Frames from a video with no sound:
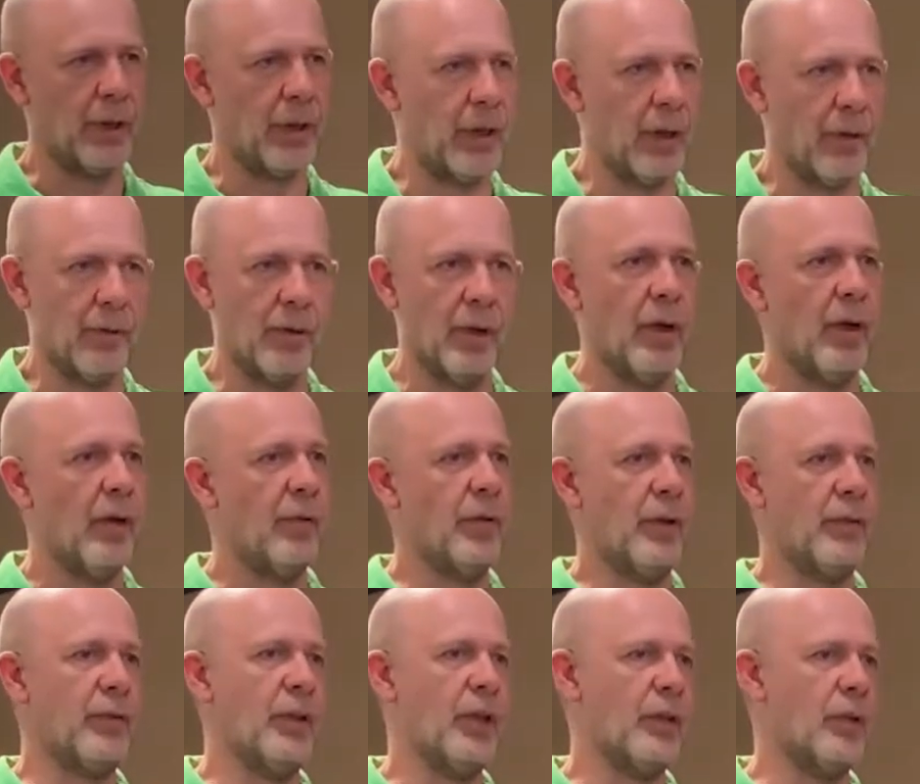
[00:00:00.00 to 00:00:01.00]
have
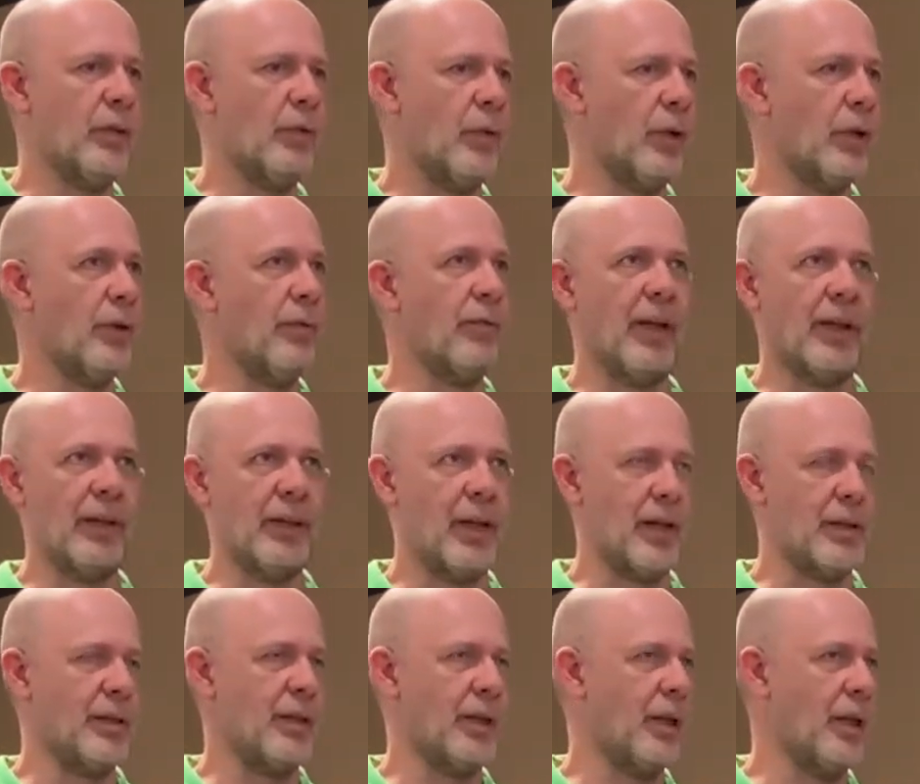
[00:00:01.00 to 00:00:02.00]
15, 20
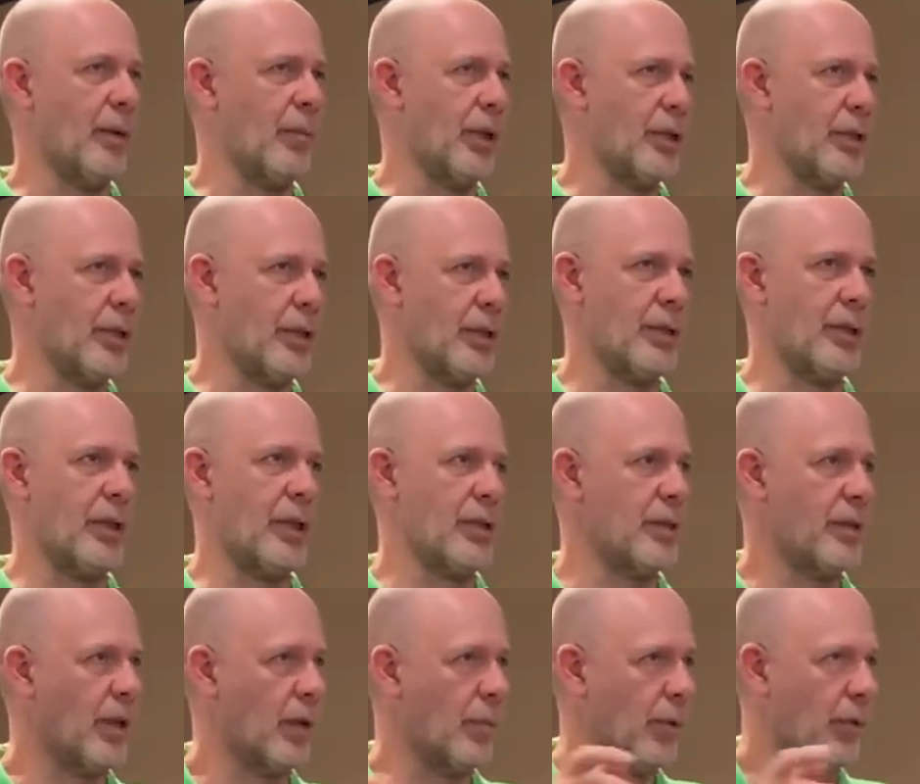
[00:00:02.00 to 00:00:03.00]
fantastic images, that's
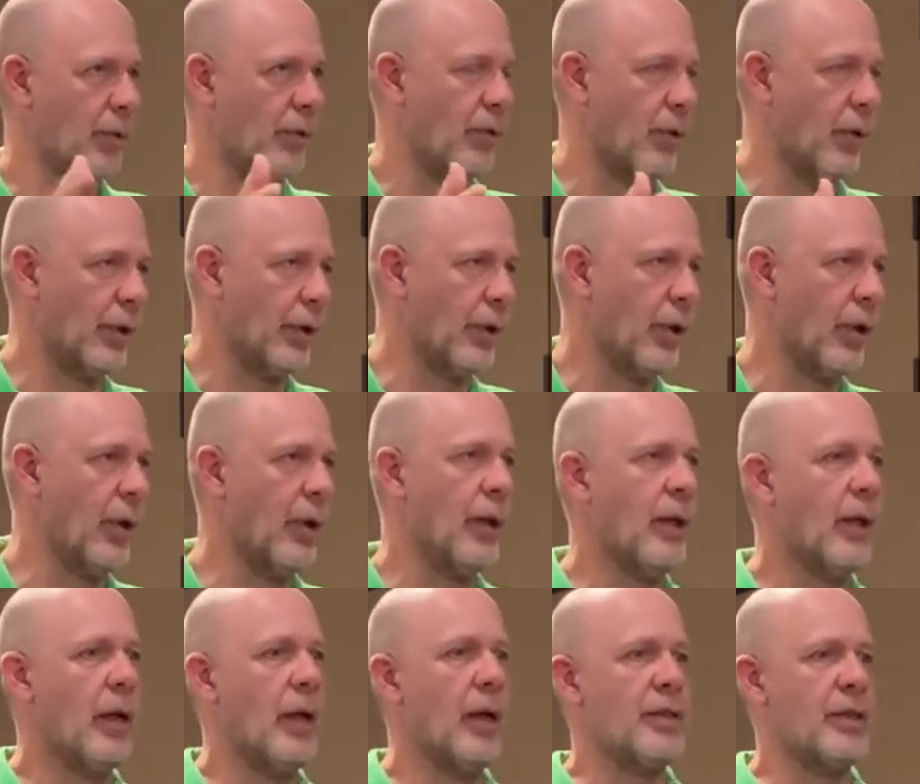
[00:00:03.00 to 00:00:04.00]
their portfolio.
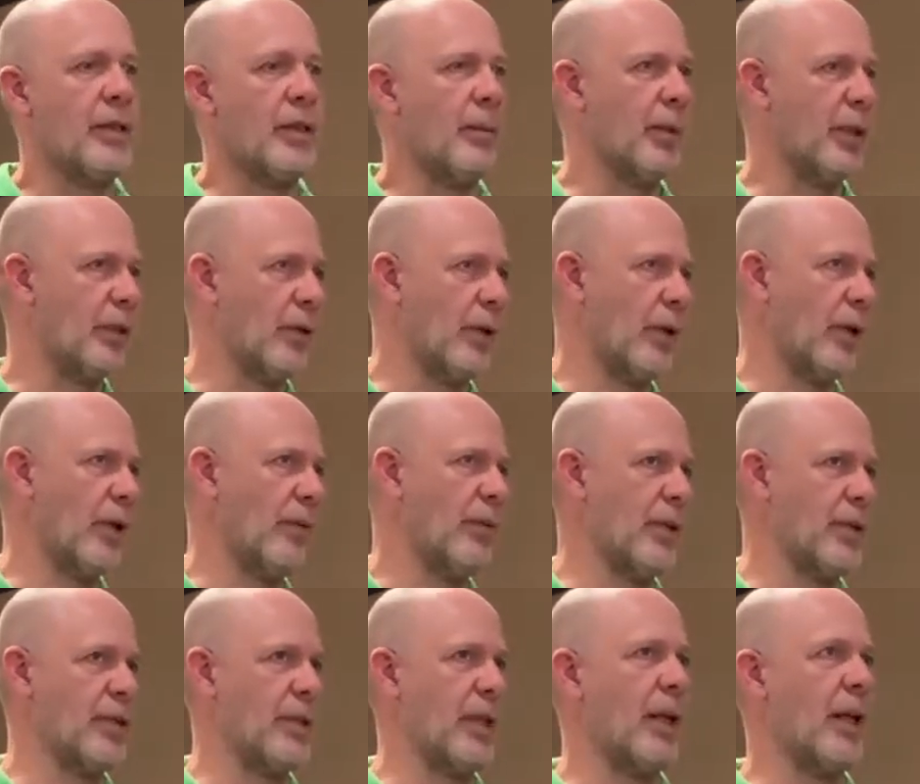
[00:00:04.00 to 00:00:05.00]

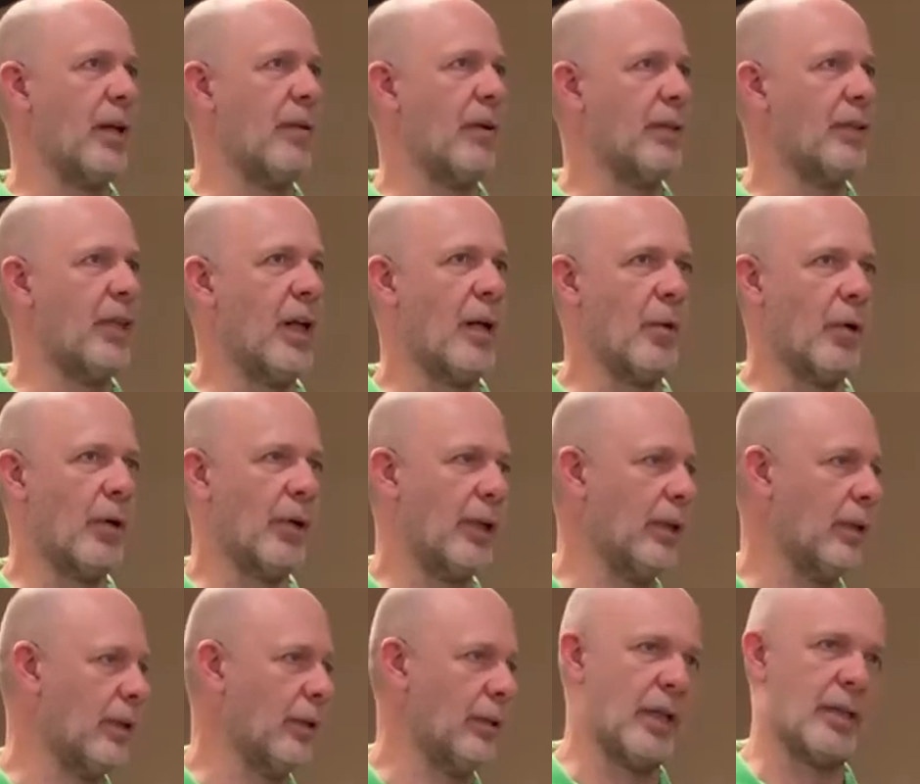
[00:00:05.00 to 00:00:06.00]
Cinematographers, they have a demo
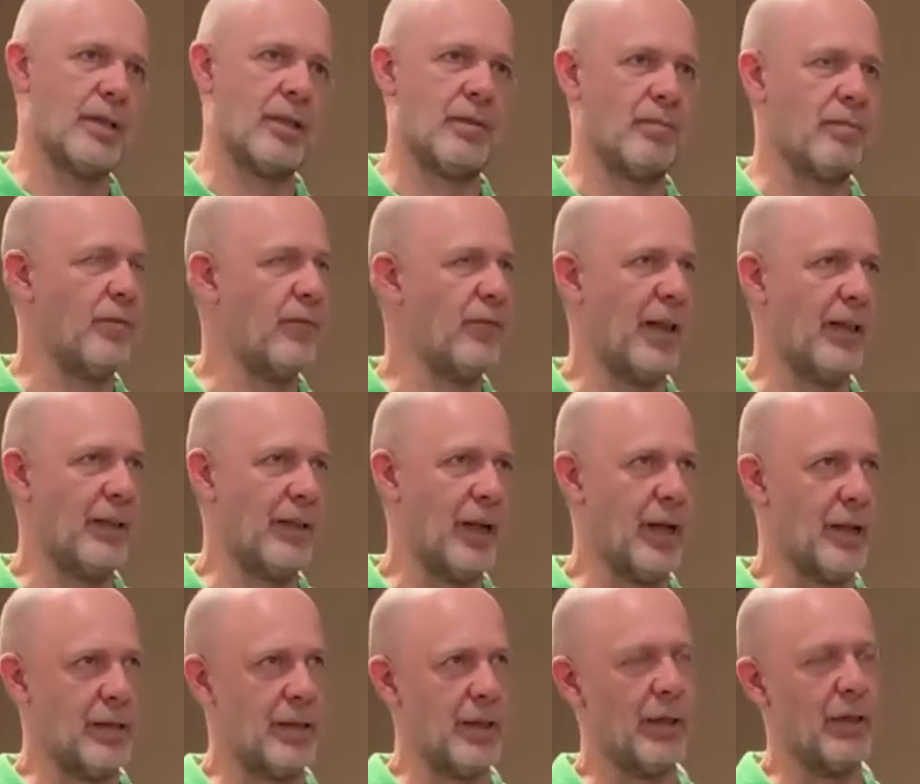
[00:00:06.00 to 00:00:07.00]
reel that's
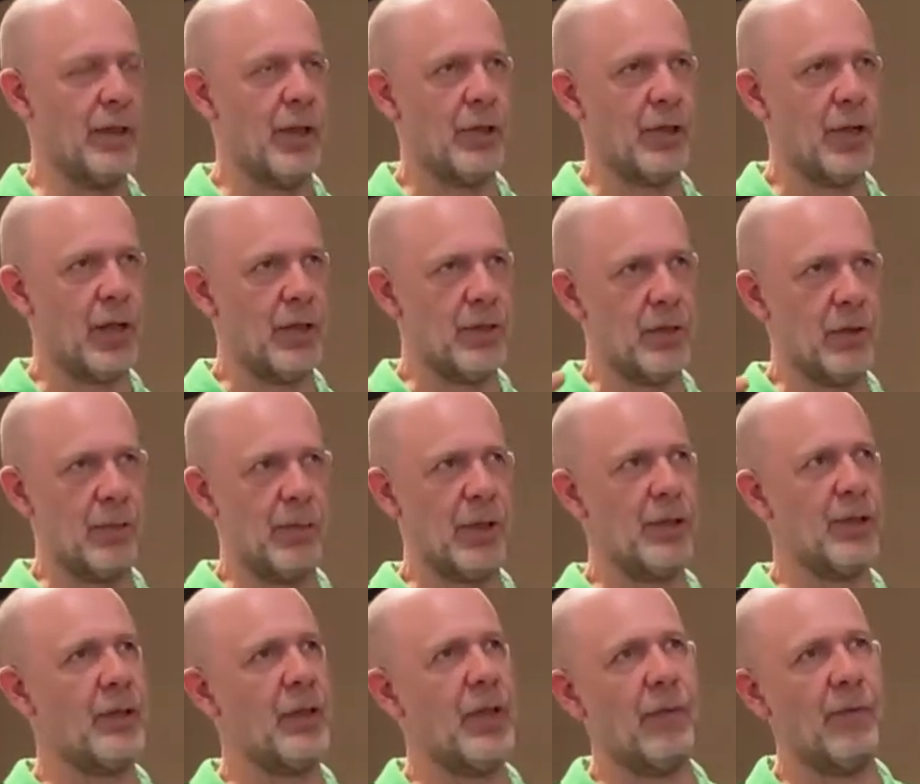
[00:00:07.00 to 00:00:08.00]
fantastic, they shot so much
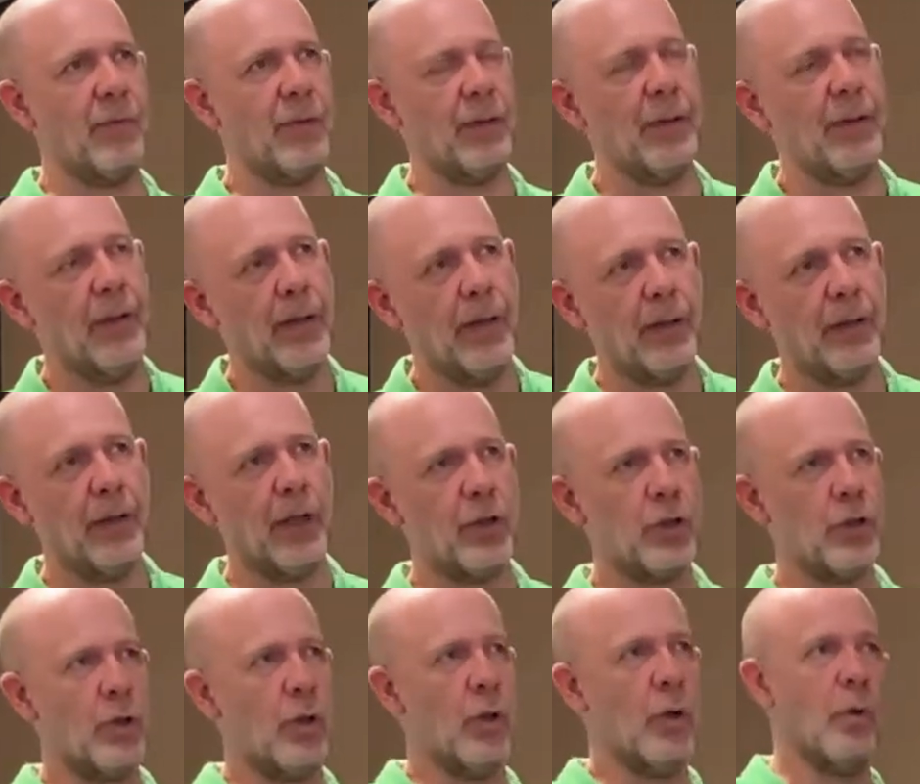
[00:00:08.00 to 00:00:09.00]
stuff, and they
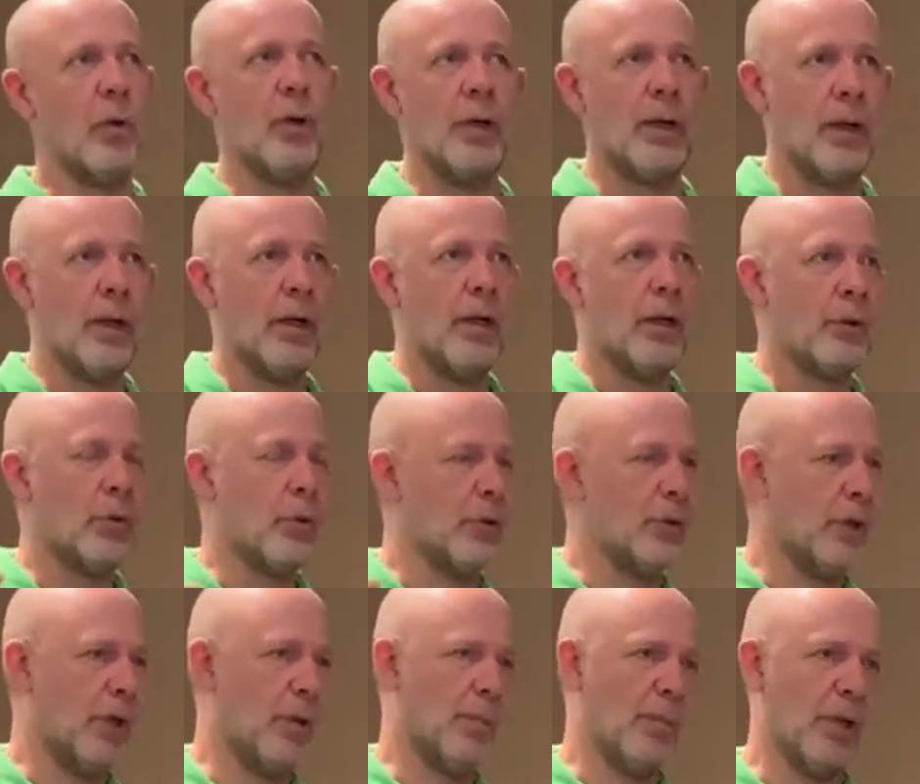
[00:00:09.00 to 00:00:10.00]
show
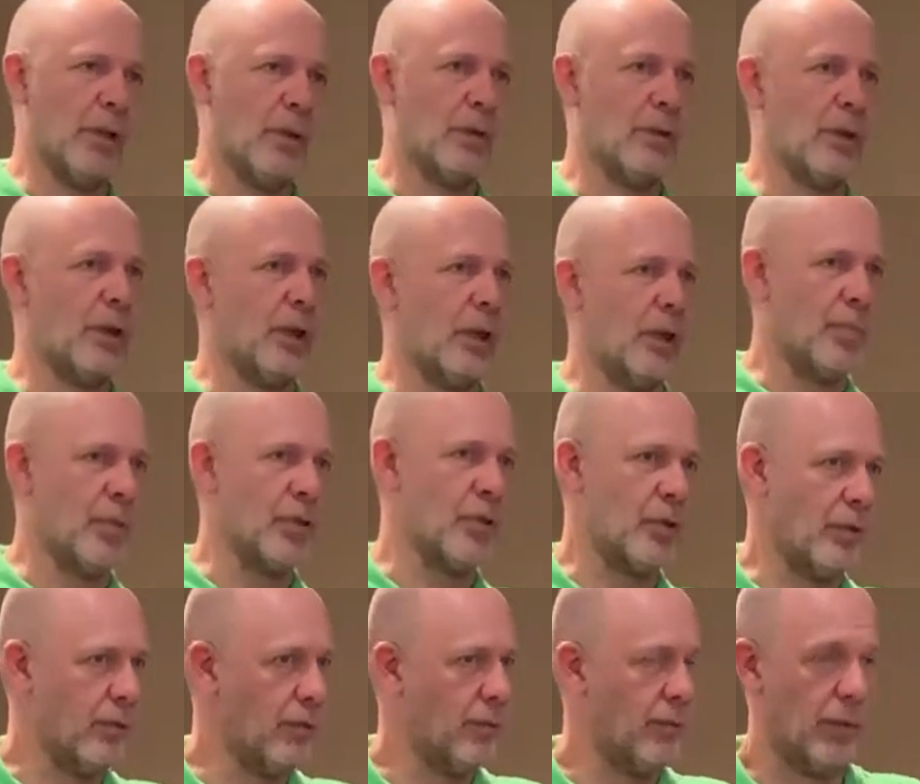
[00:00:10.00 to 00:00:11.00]
2-3 minute clips
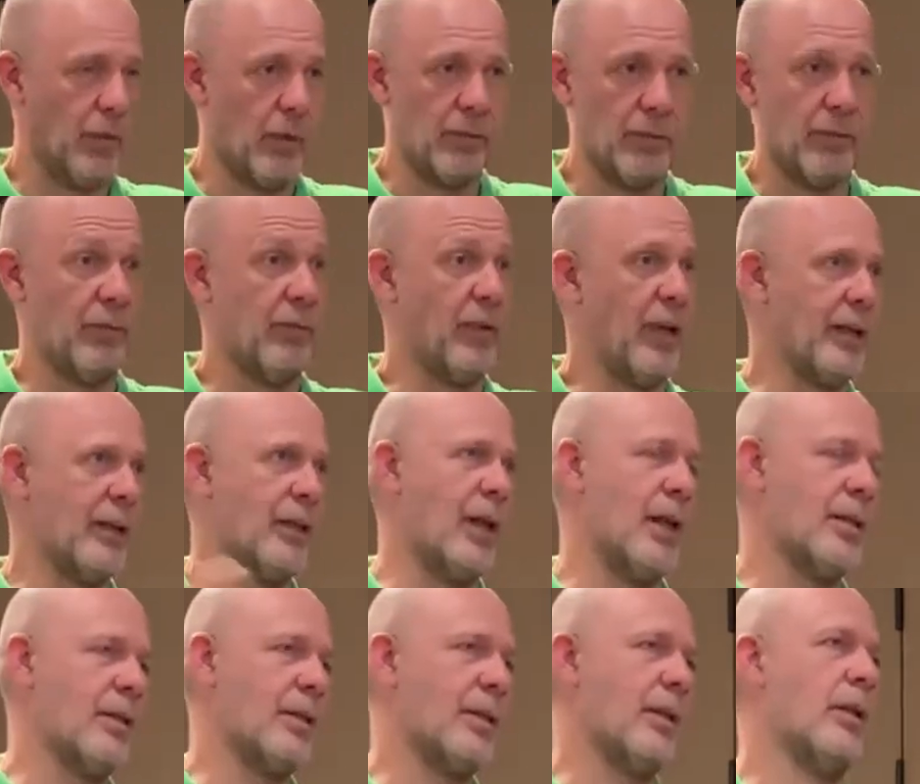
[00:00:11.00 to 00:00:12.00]
of
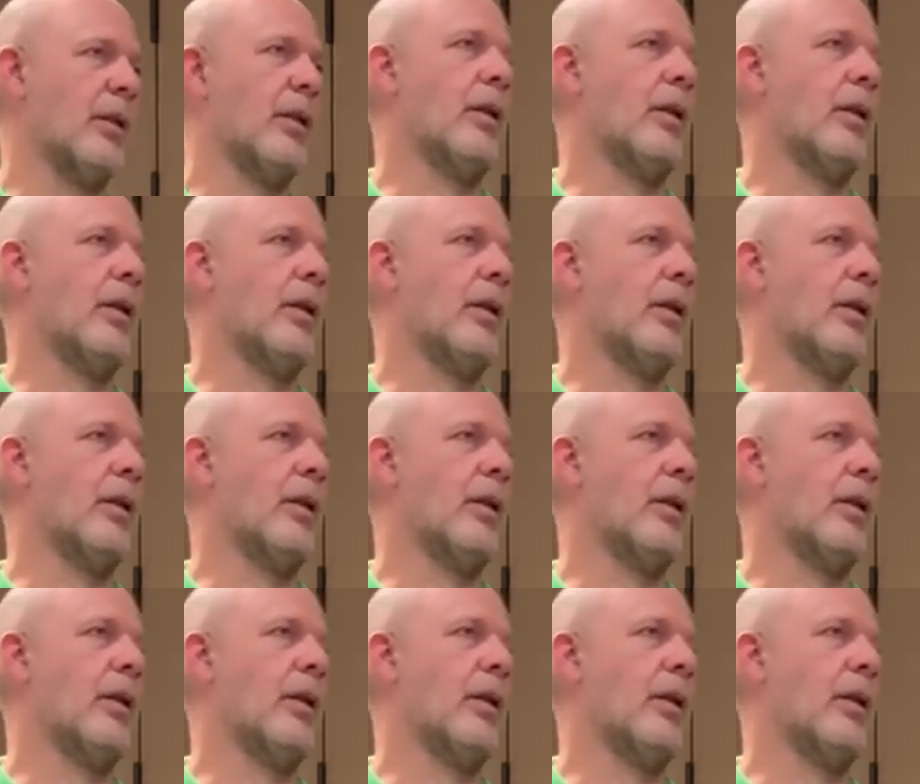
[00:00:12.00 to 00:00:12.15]
fantastic